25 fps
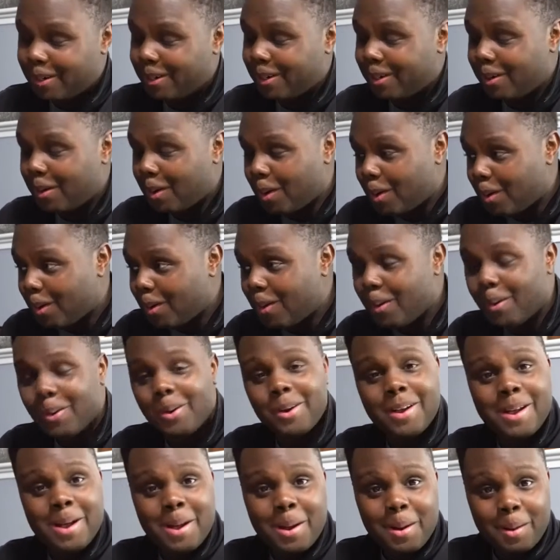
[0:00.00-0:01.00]
and
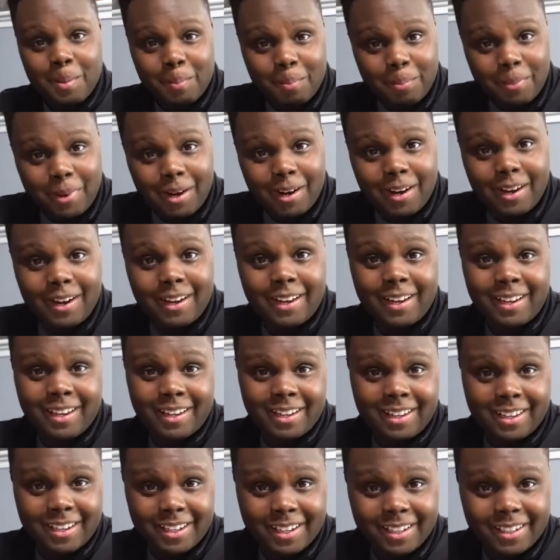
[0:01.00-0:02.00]
oh my
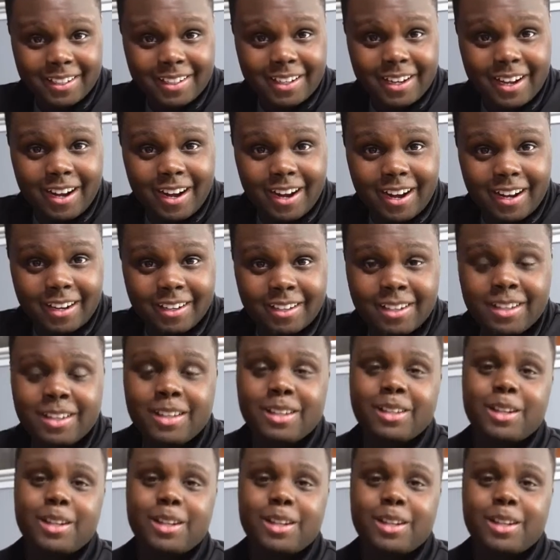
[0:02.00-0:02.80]
god.